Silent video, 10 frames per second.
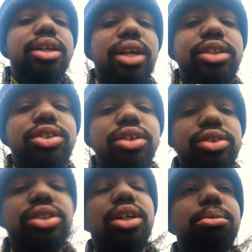like
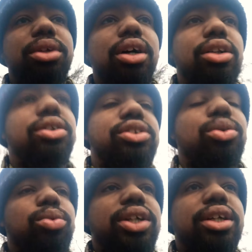200 some dollars a
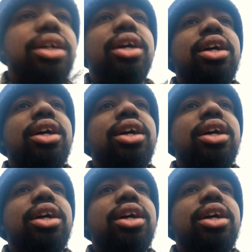week,